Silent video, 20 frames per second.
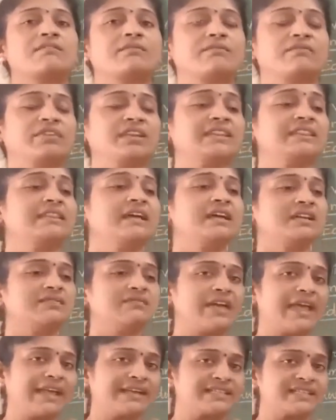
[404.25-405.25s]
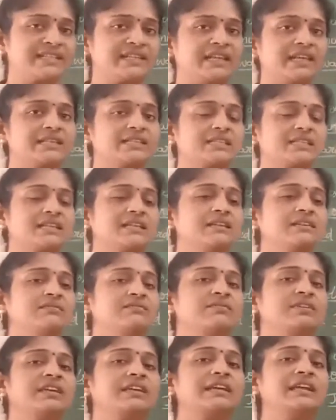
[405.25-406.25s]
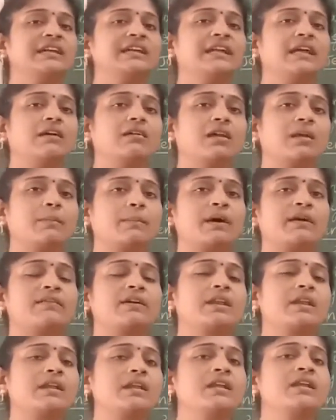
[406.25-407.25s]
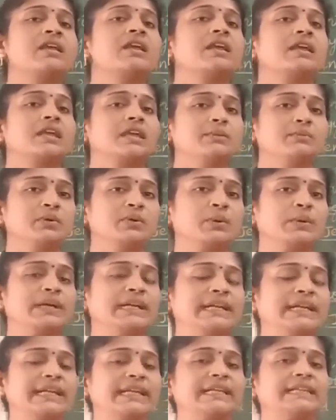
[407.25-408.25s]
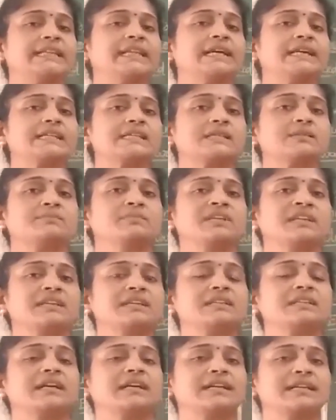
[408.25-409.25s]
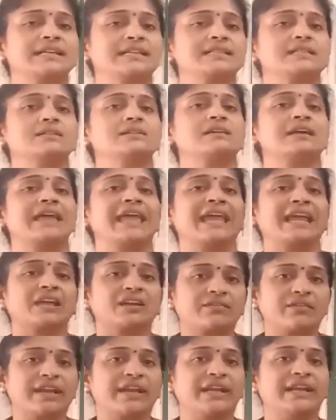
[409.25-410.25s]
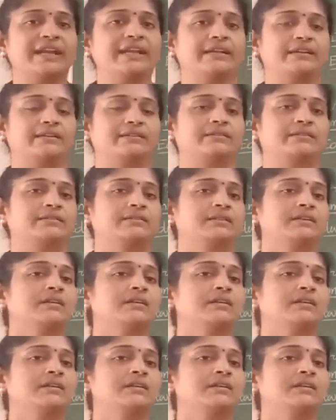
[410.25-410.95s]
With that vaccination we can develop our immunity. That is acquired.